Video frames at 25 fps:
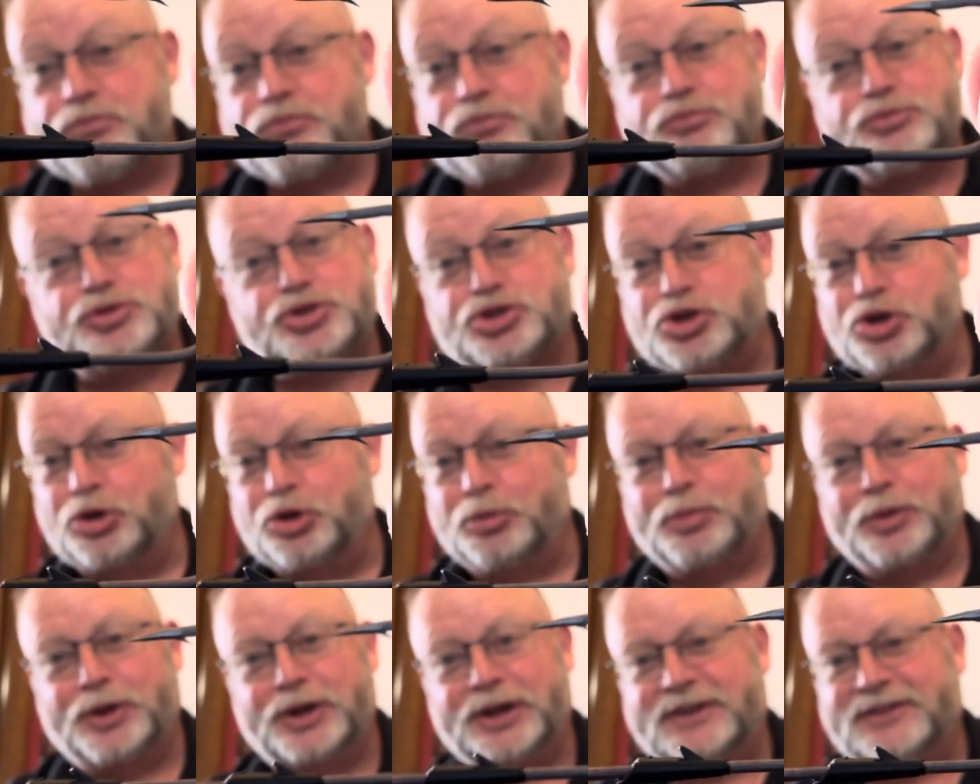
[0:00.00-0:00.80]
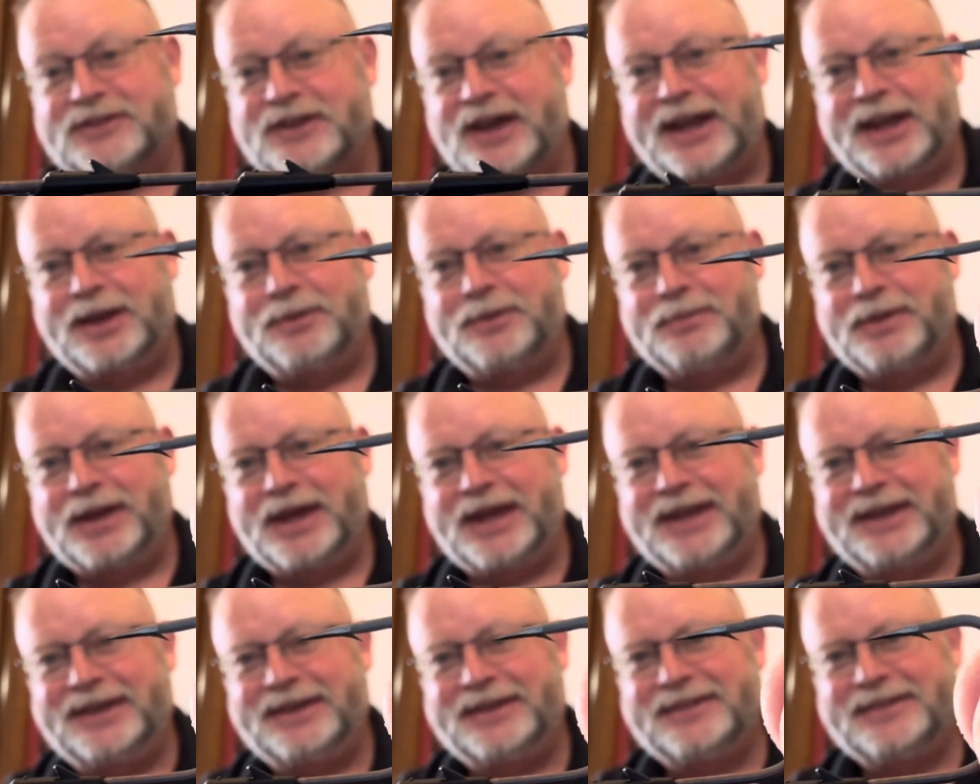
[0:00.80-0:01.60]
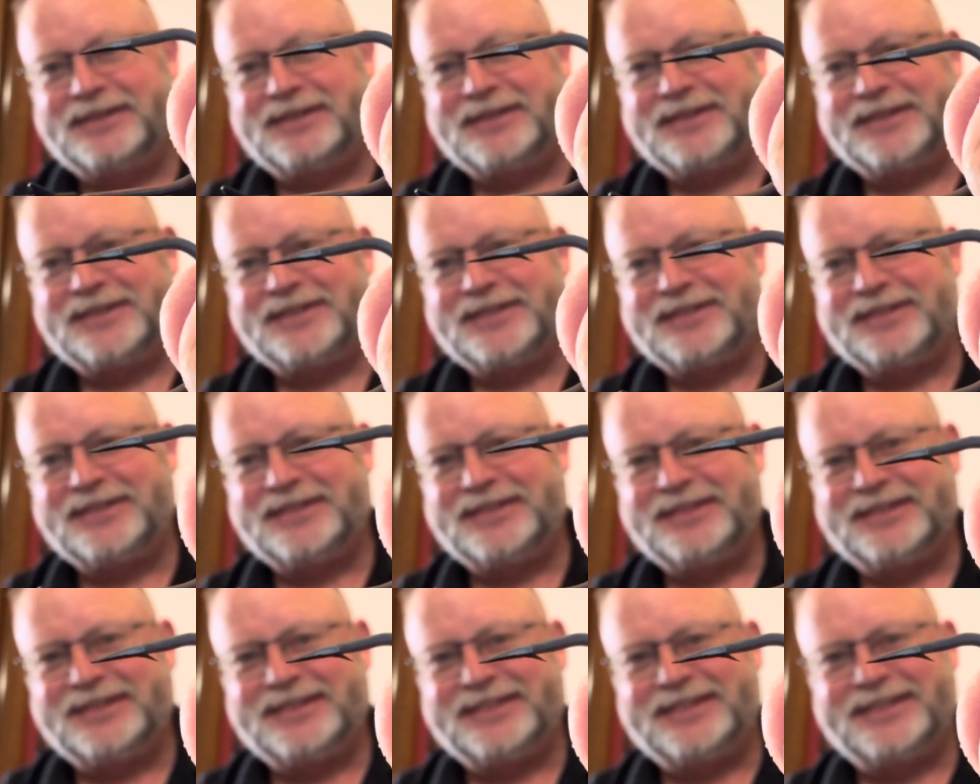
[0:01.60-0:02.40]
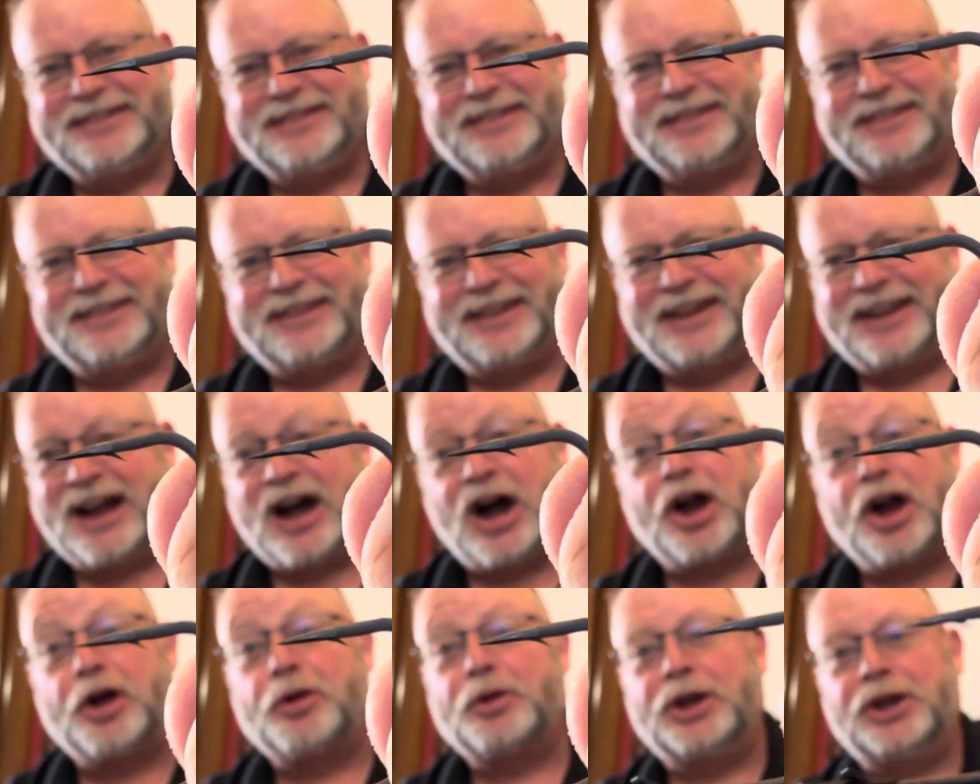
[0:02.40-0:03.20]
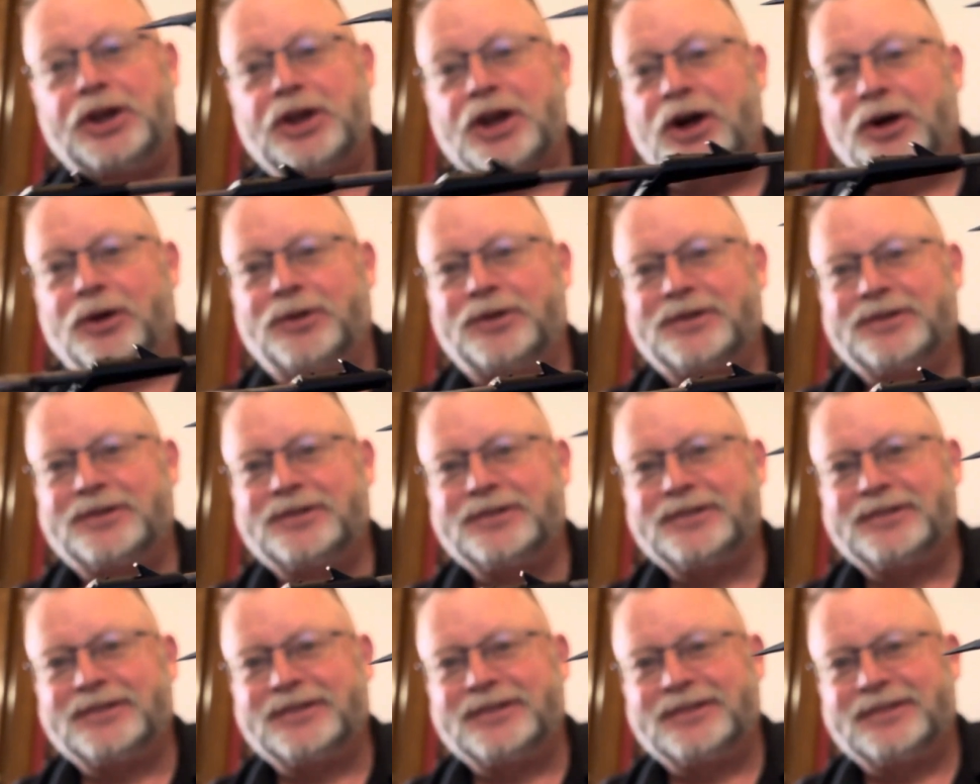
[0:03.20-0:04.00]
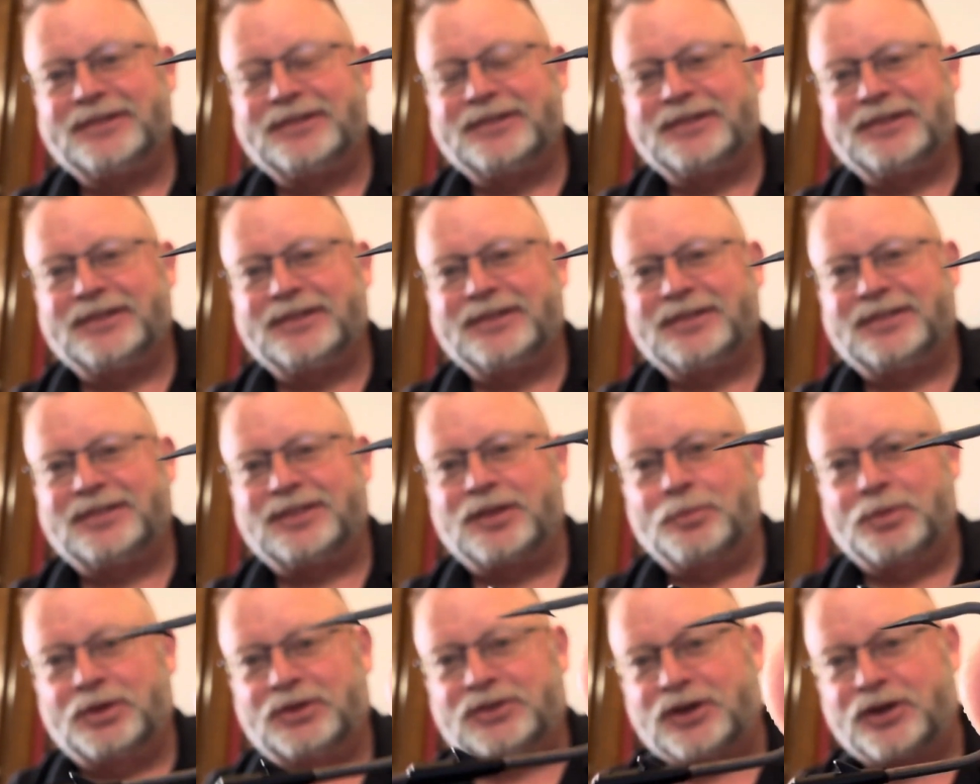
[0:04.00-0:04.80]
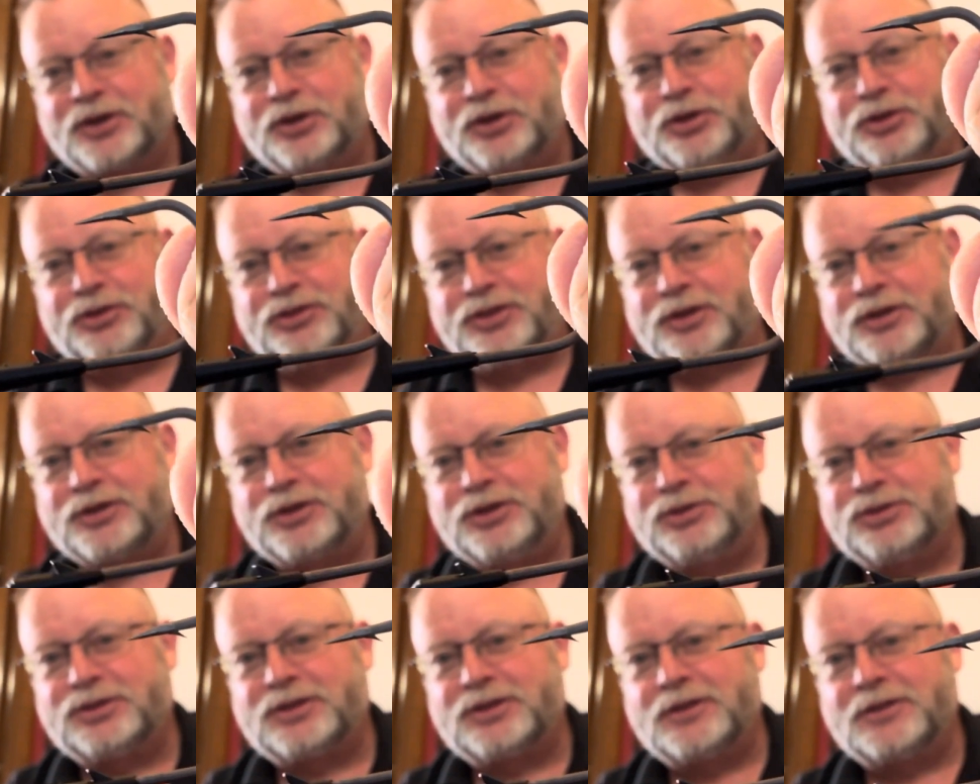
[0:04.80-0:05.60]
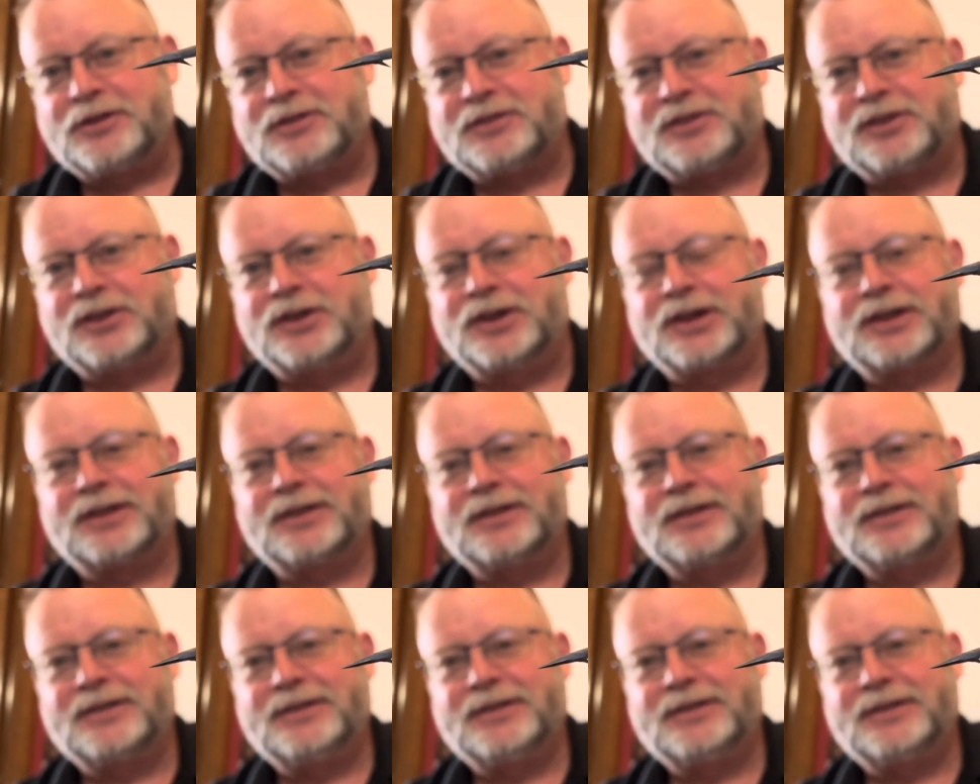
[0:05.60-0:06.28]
Super excited, man. And I already know the materials that are used in this hook